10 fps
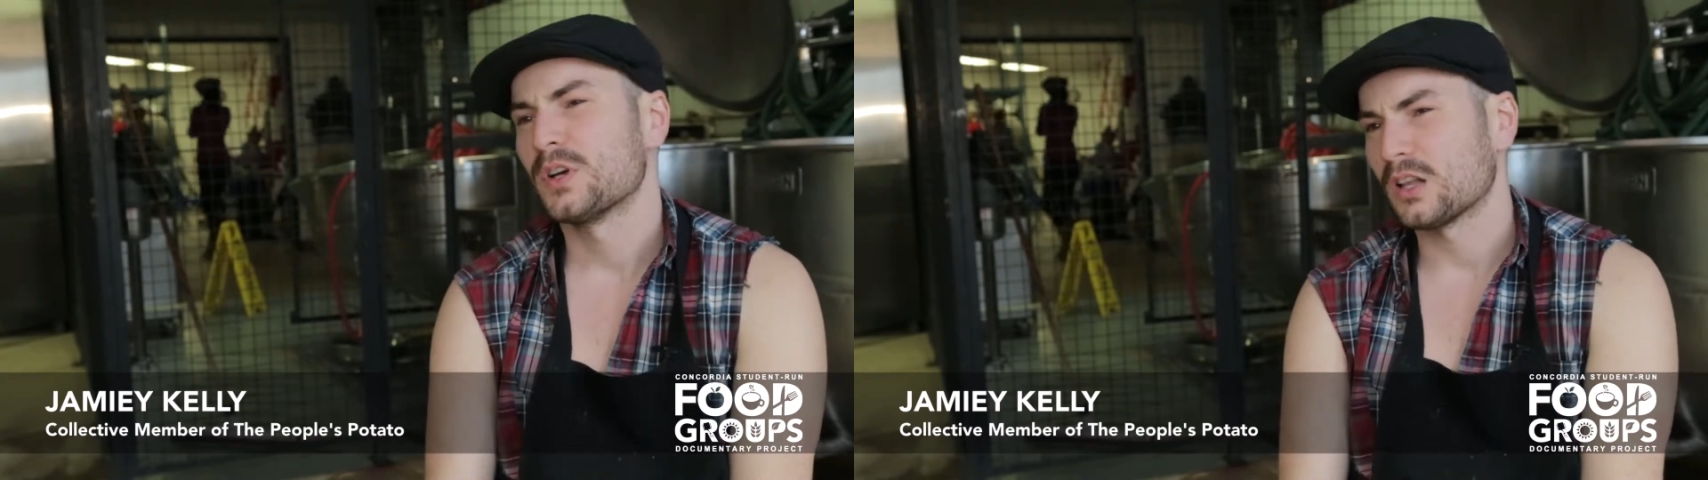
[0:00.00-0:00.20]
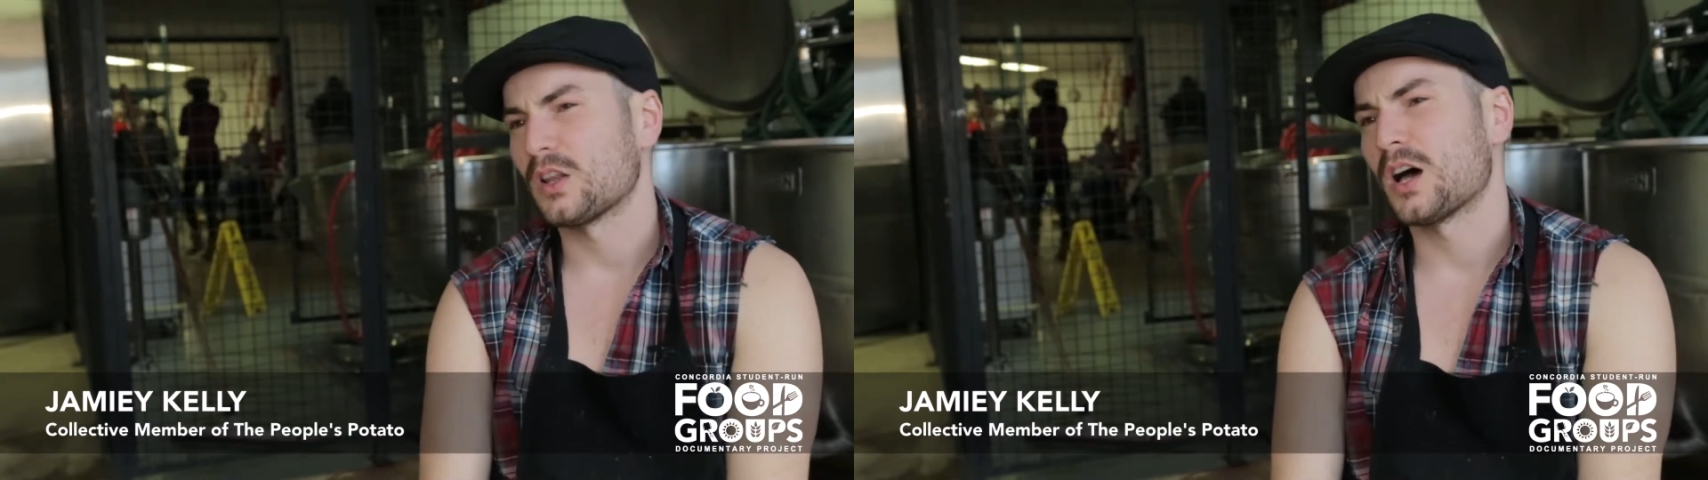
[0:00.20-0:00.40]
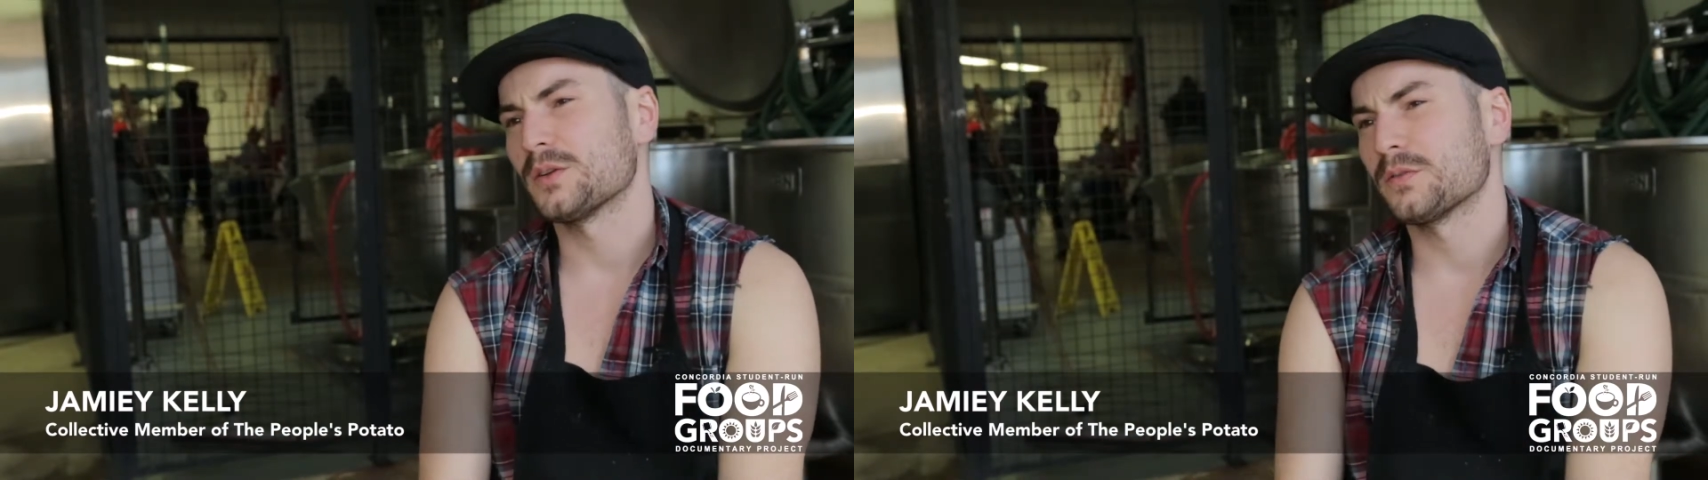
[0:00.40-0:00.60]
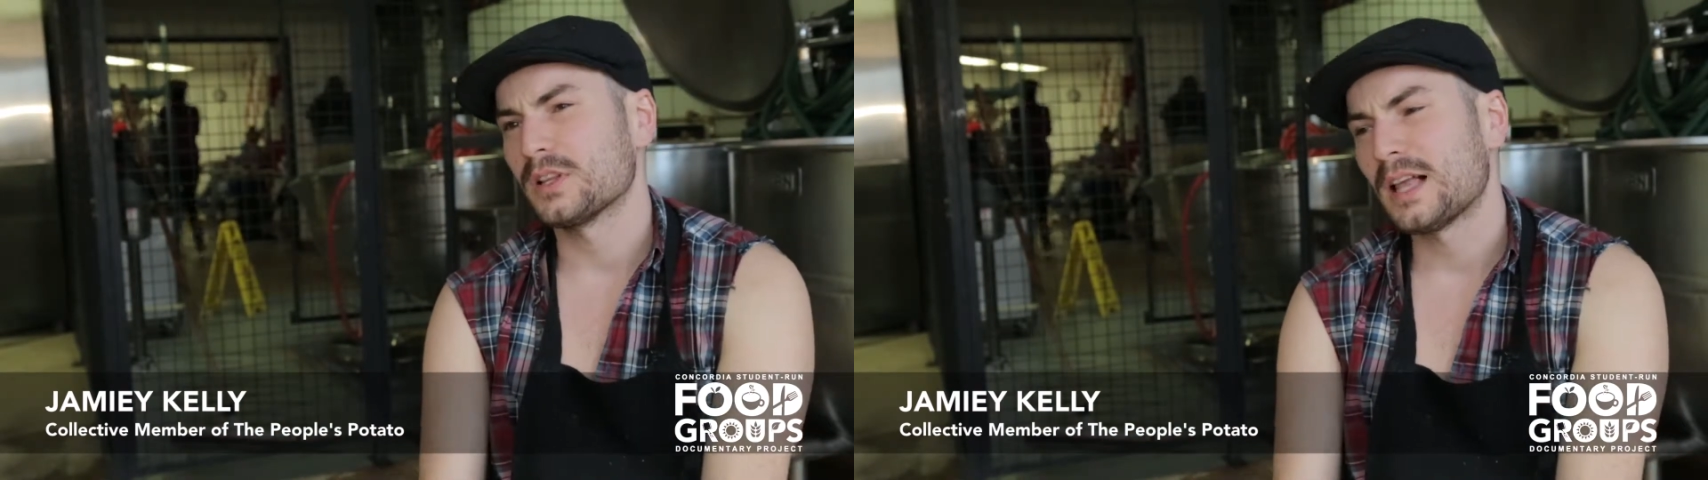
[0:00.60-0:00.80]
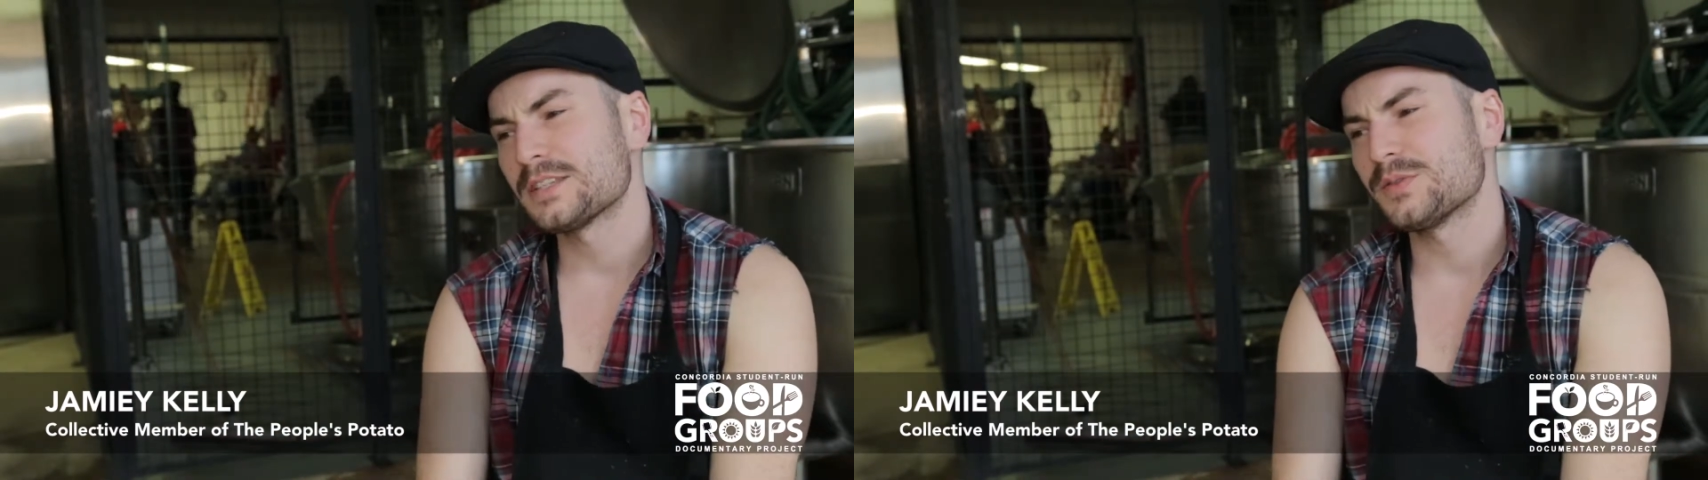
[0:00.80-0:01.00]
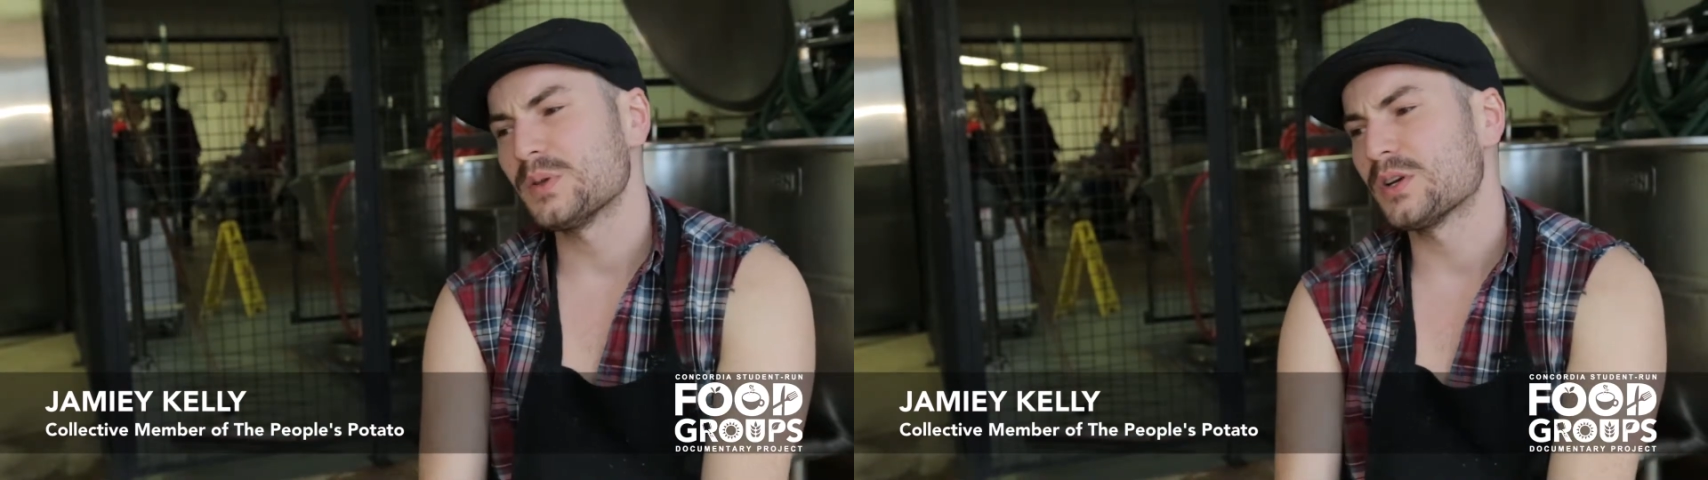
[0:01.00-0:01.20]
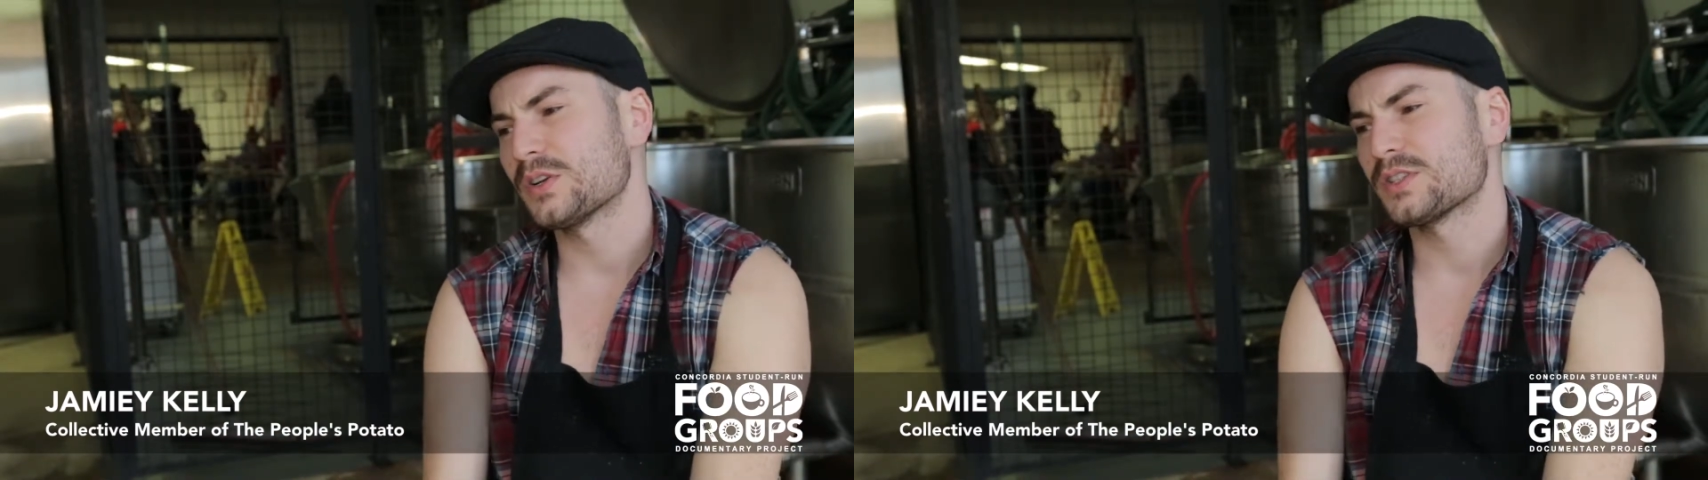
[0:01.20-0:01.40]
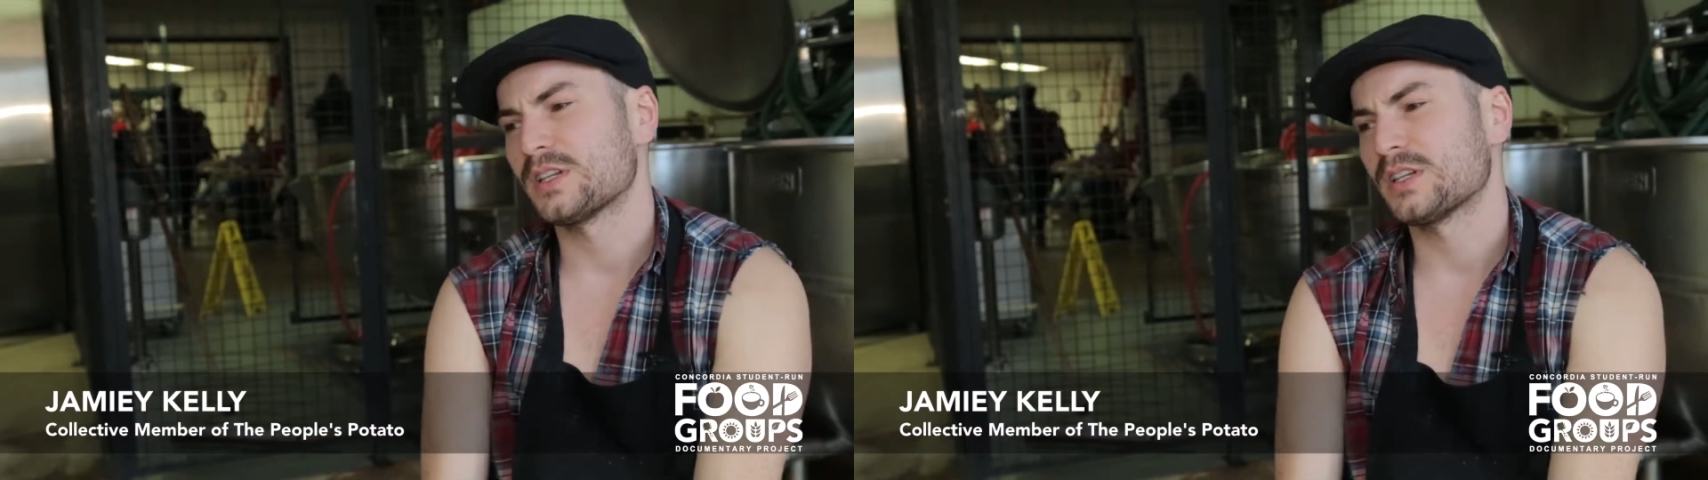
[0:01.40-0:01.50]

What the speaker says: a lot over the last few years,